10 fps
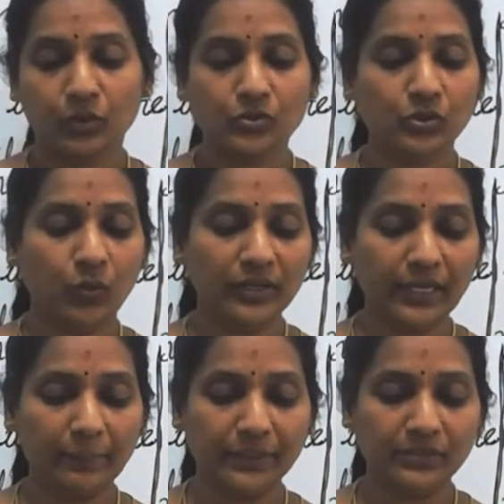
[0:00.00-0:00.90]
So what
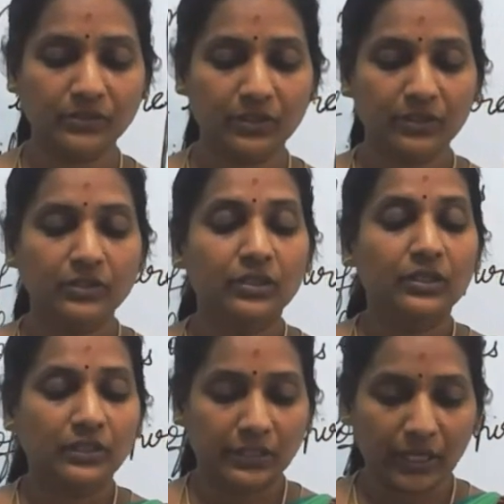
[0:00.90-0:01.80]
happens
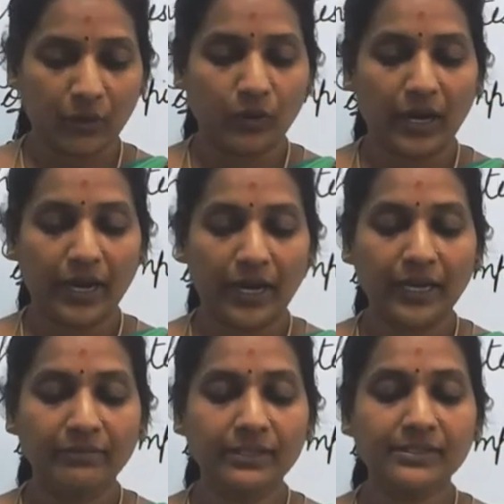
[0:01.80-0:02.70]
now?
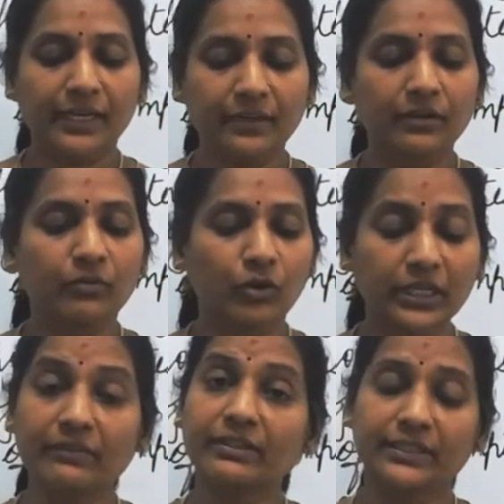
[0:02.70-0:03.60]
I will send
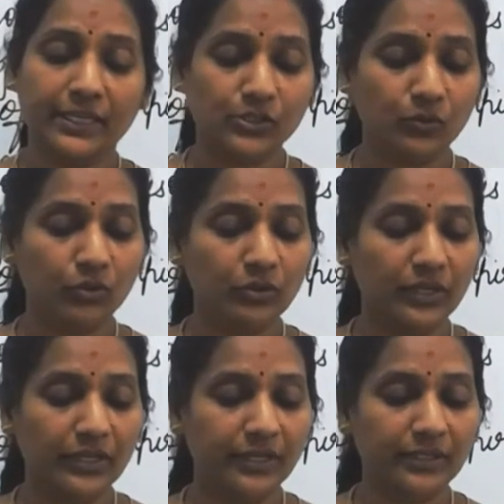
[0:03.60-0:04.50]
what he thinks, you know,
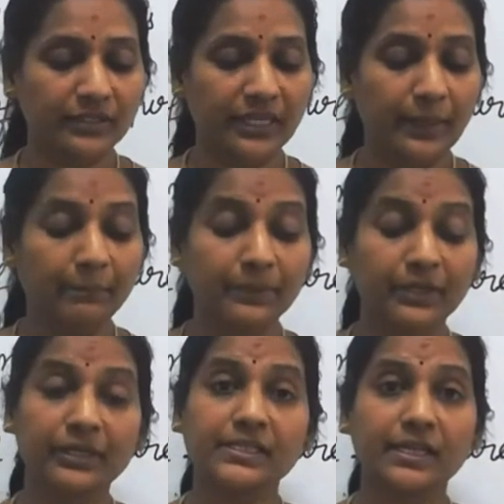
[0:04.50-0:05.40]
narrator. The
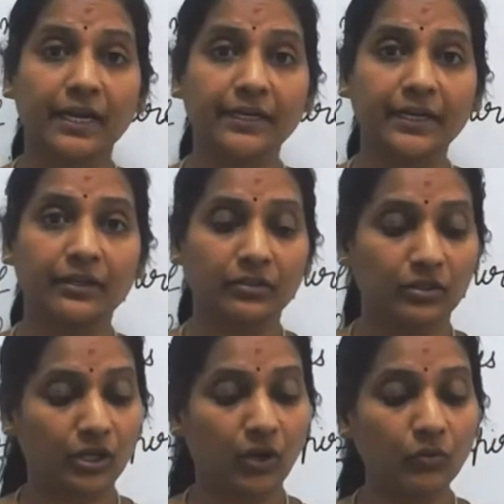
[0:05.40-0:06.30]
emperor decided,
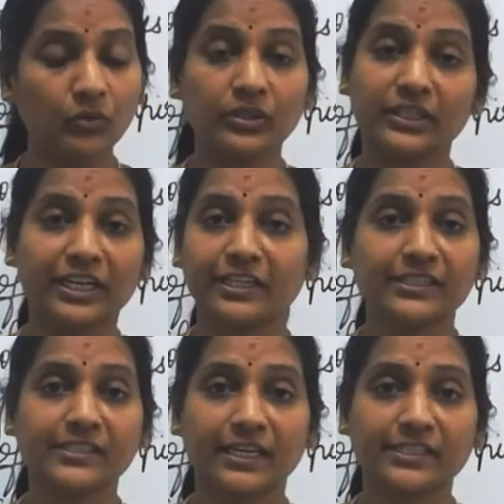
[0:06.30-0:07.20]
now
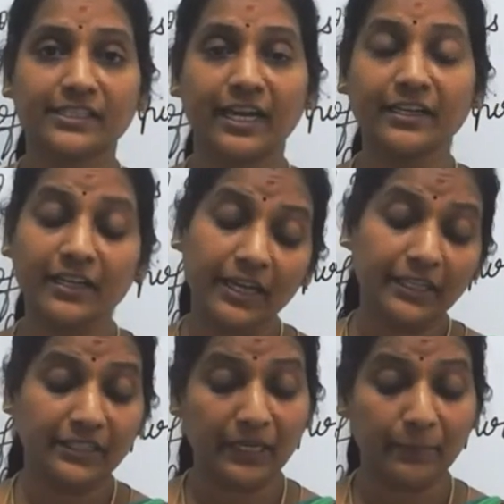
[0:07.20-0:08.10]
narrator says that
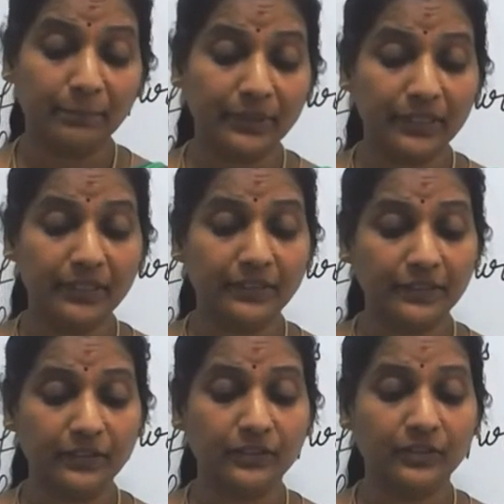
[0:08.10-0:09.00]
the
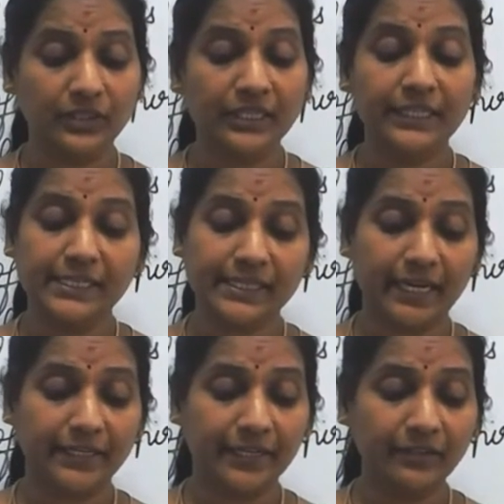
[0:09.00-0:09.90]
emperor
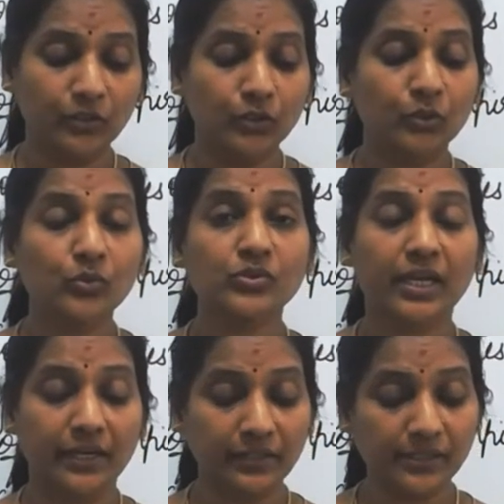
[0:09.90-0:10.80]
decided to
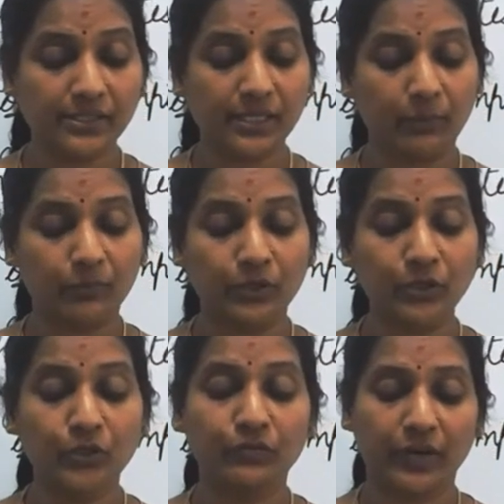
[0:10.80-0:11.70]
send
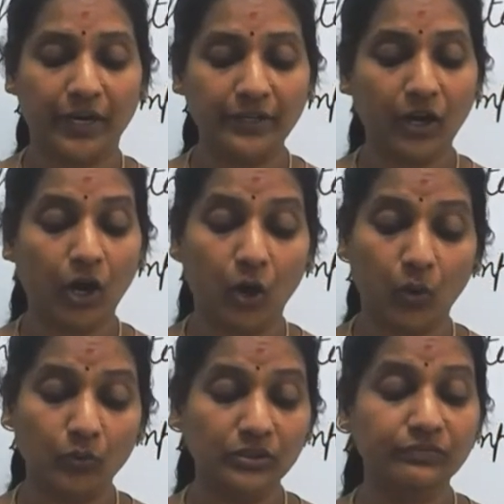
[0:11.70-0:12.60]
someone to find
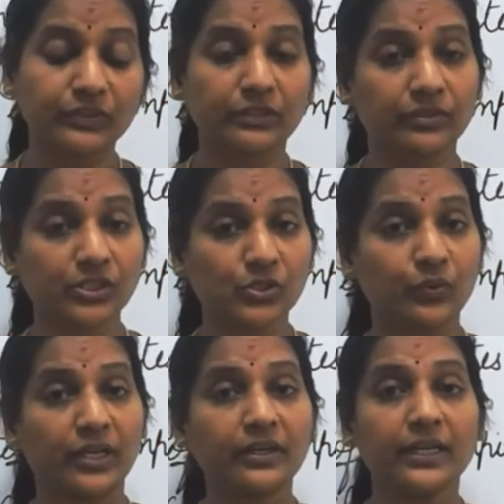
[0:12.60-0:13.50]
how the weavers
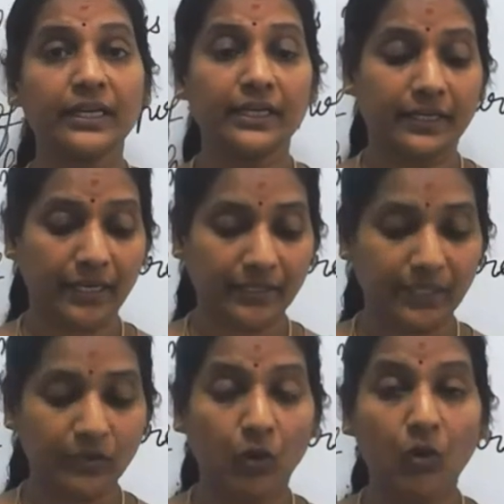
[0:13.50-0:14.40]
were
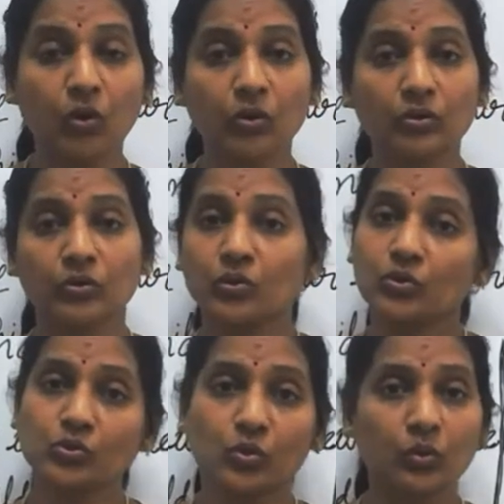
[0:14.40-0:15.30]
getting on.
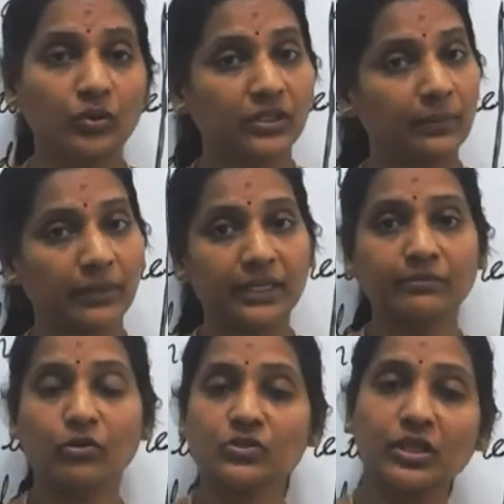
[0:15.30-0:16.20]
So the money
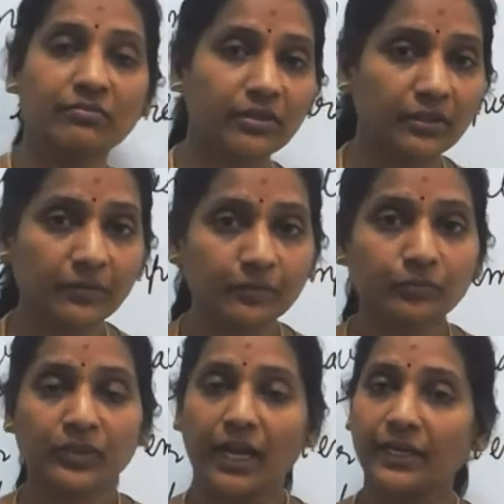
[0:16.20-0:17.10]
was given
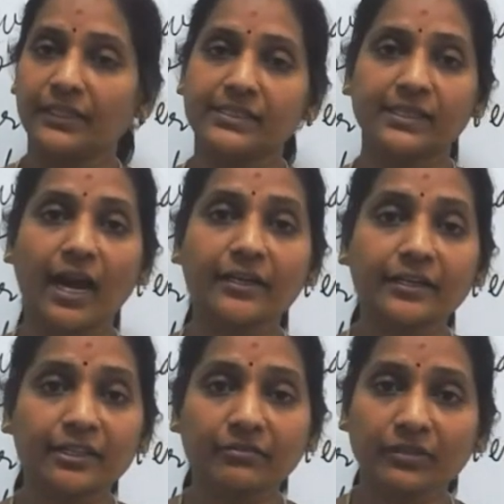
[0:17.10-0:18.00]
and they
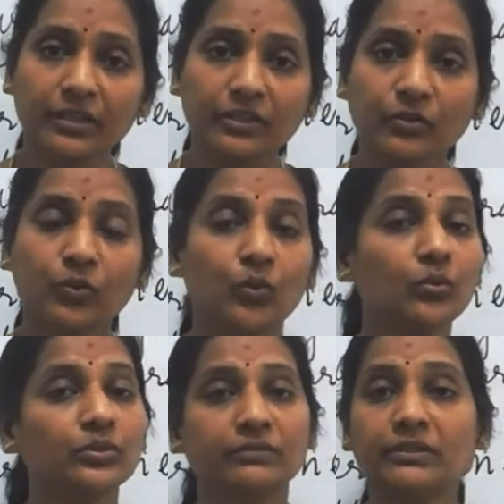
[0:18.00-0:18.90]
started the work.
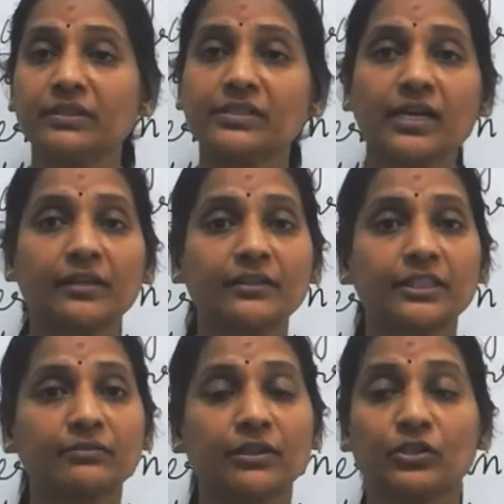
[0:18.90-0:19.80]
Who? The weavers started
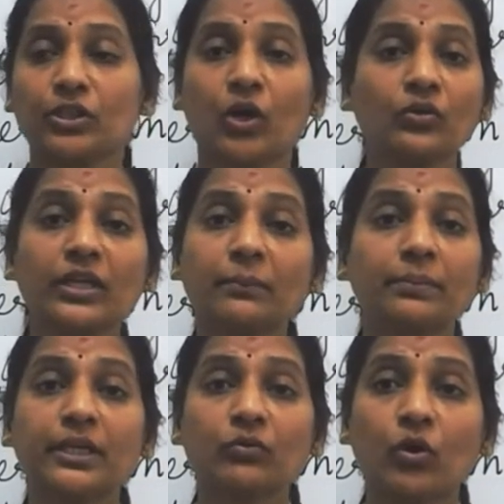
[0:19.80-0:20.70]
the work. Now the
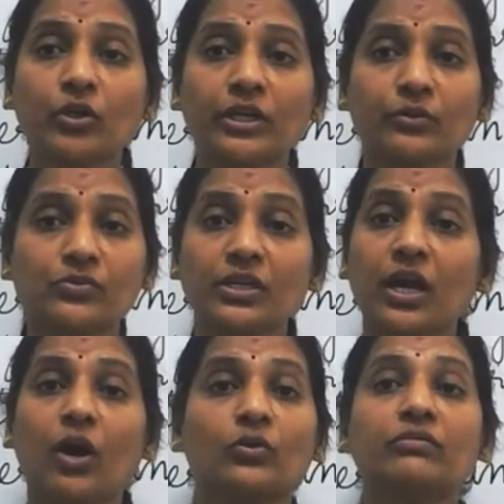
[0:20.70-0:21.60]
emperor wanted to
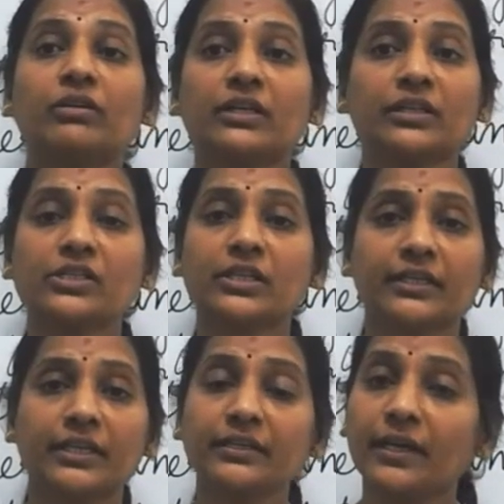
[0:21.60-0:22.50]
see how the work is
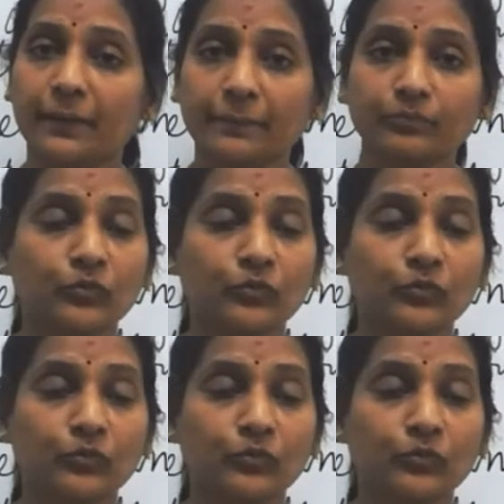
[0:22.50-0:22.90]
getting done.